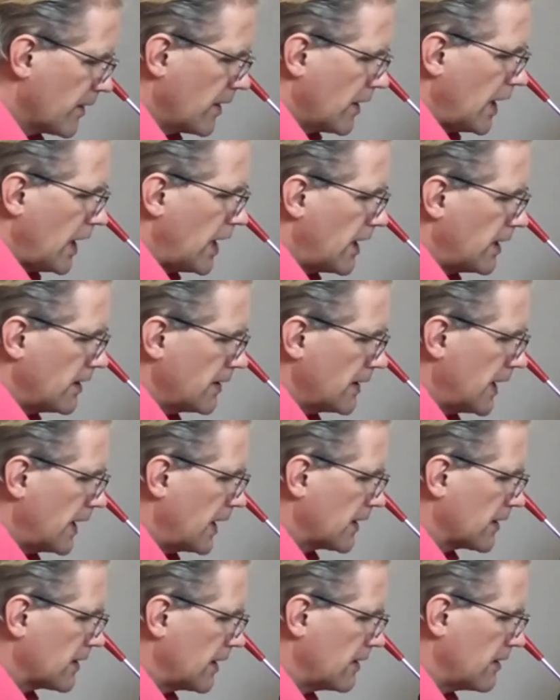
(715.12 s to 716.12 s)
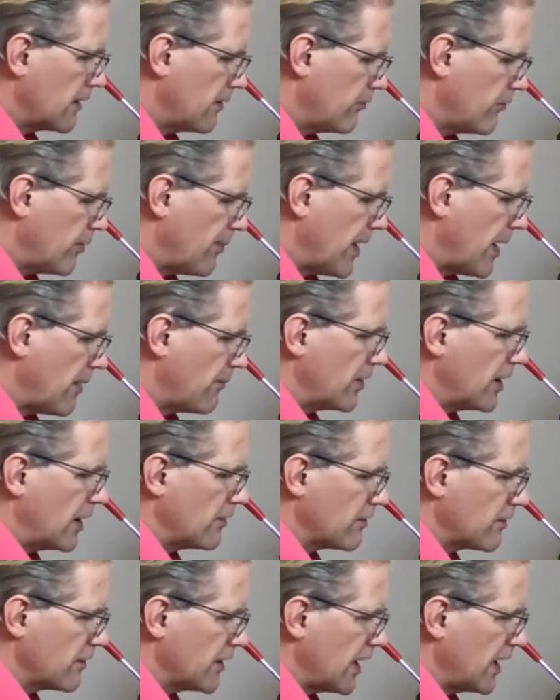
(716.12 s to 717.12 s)
And then I can
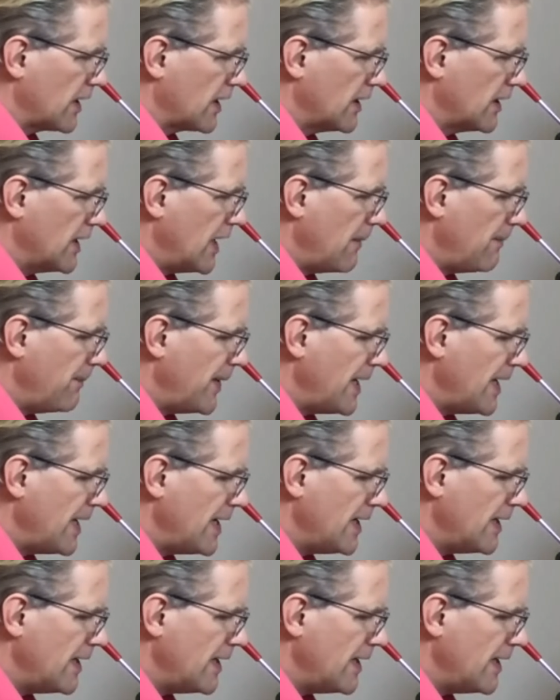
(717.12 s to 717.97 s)
memorize da da da ba,